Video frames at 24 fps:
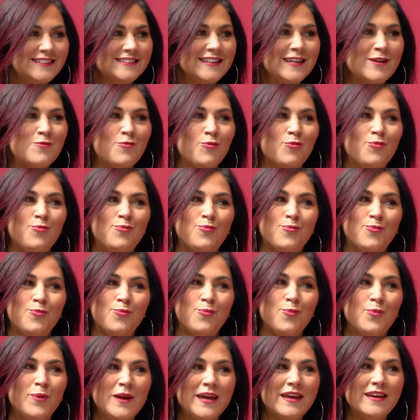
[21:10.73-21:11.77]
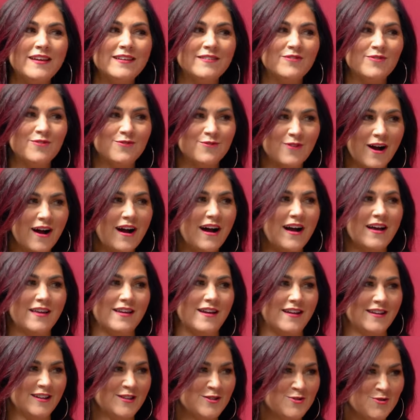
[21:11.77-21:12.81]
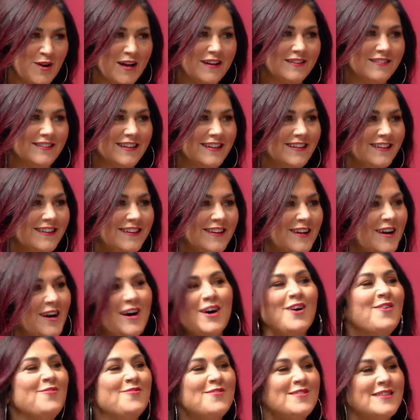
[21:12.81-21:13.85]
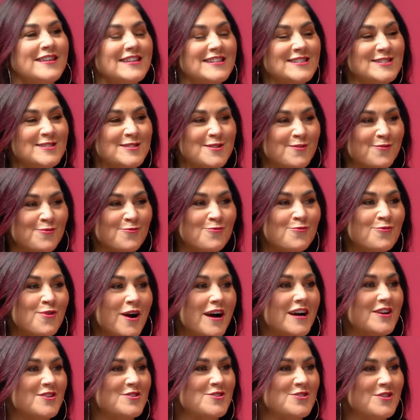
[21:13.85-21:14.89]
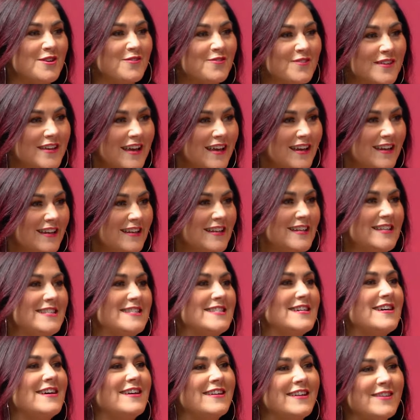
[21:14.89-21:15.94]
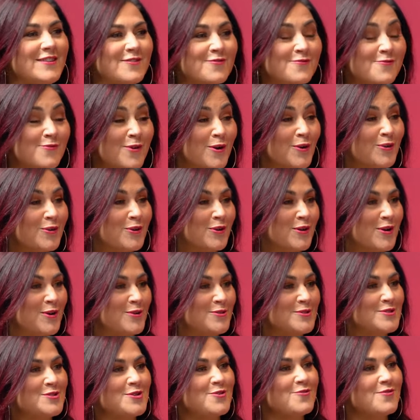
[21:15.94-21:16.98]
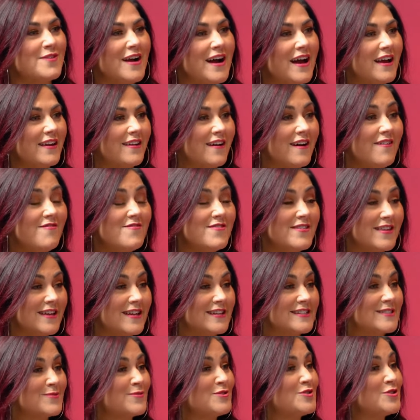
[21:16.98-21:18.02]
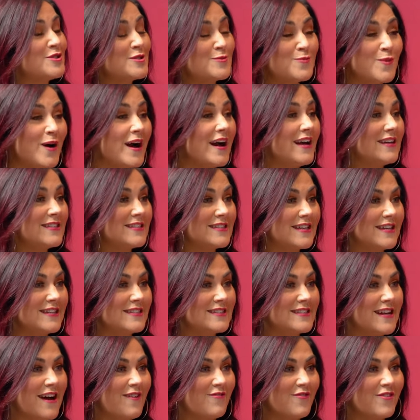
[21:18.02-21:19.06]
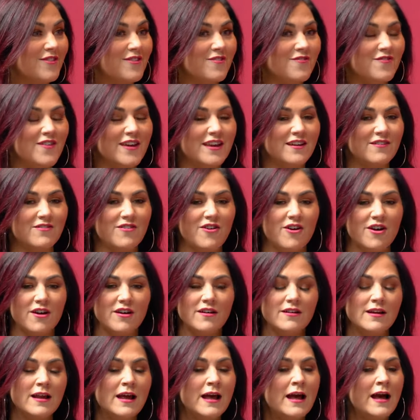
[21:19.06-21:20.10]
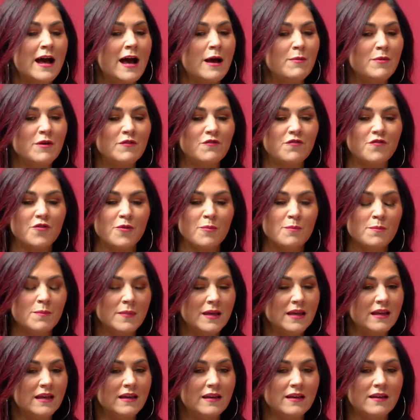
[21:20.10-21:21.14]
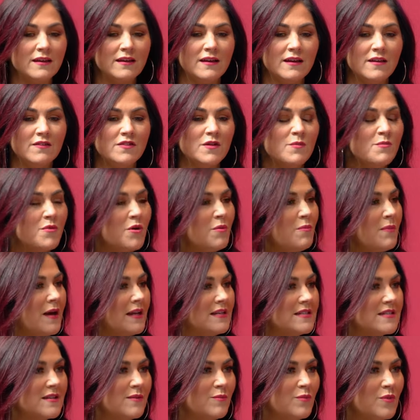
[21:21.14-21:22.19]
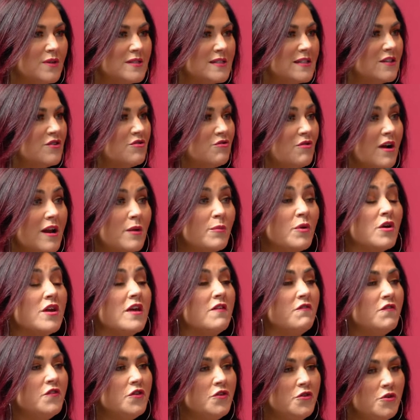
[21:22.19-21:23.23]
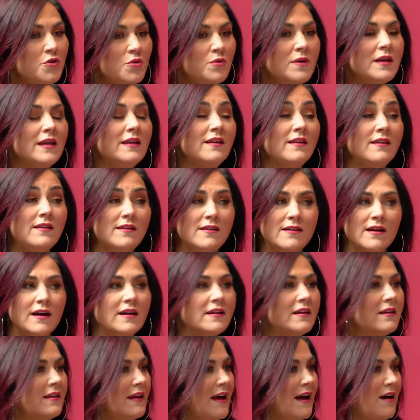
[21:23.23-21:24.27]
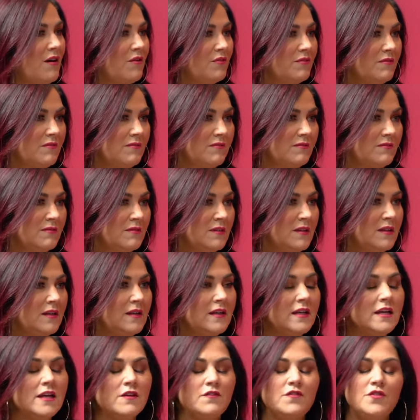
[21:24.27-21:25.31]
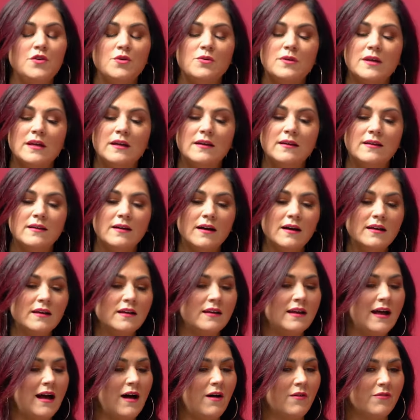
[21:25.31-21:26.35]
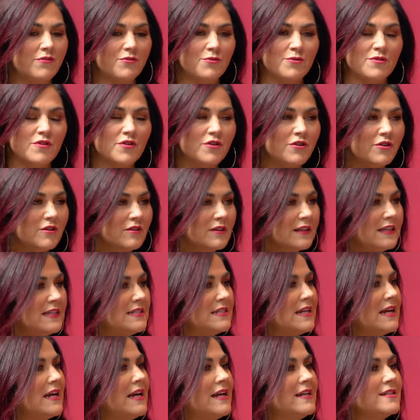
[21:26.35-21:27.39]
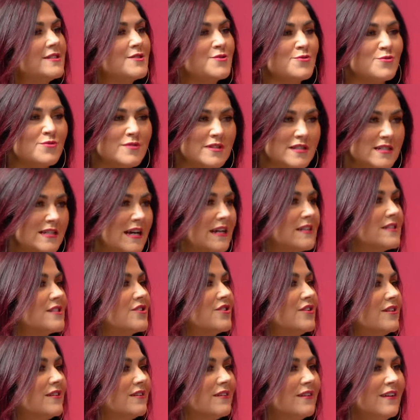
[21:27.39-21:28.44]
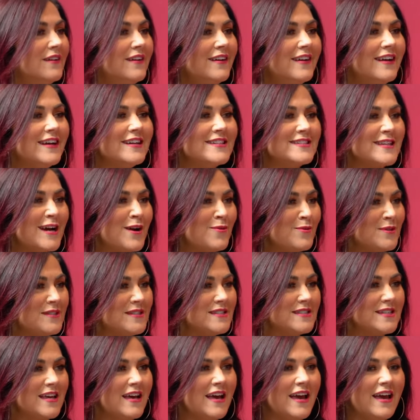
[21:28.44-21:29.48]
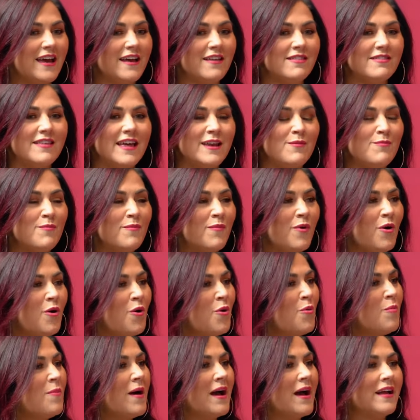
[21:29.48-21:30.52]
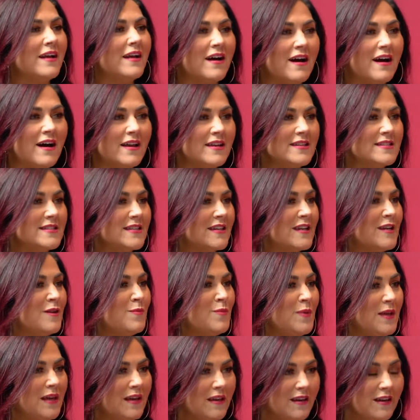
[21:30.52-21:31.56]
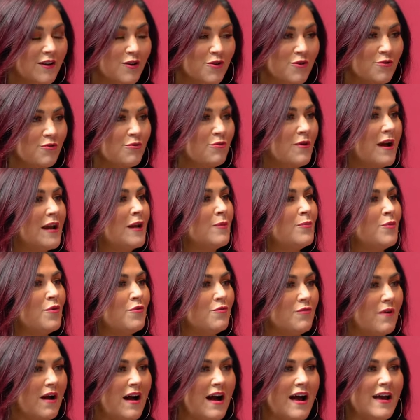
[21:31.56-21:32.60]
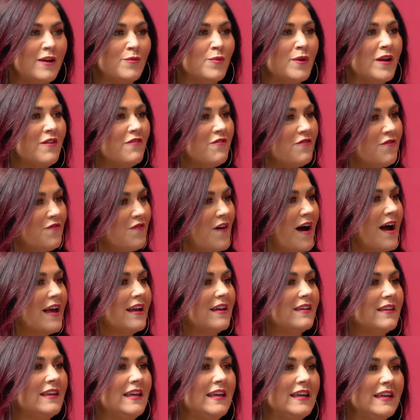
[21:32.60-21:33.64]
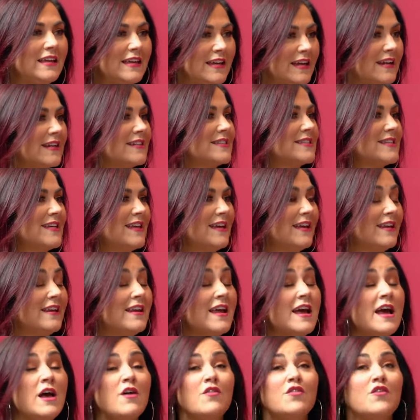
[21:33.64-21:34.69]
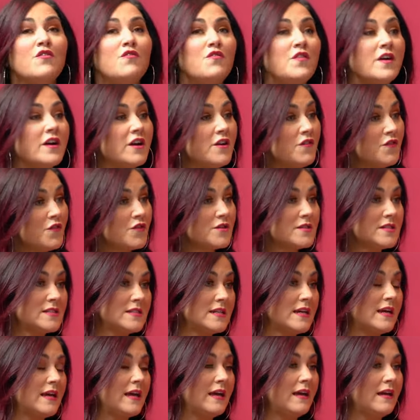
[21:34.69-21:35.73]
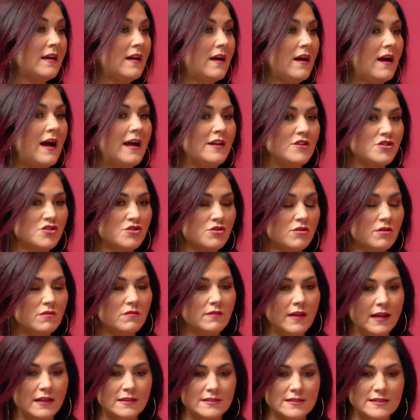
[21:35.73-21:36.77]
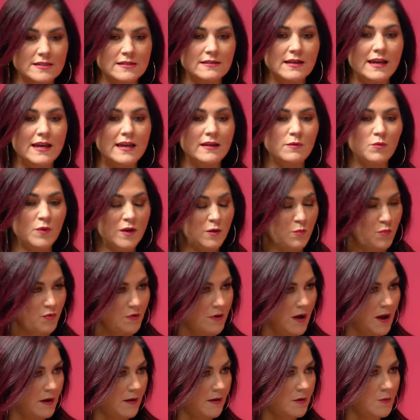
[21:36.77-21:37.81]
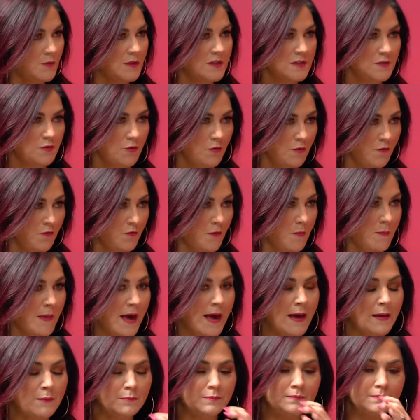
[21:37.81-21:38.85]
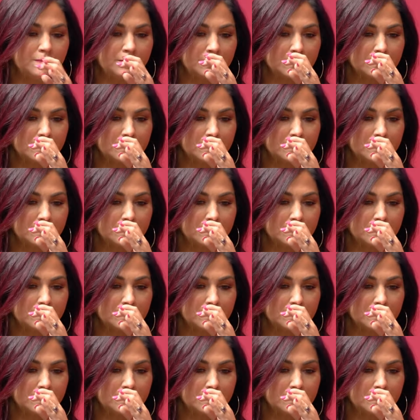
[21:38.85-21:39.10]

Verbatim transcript: like we ride on adrenaline yeah. of this, the rush of getting it done and the roller coaster ride of this, which is why I say it's not for the faint of heart. I mean, for me, the momentum was incredible. If you can gut it out, yeah. if you can gut it out through the early days, through the desert, as I would say, then oh my God, is it going to be an incredible ride when it finally kicks in? The very first day, I turned like Slate. We had a product we sold for men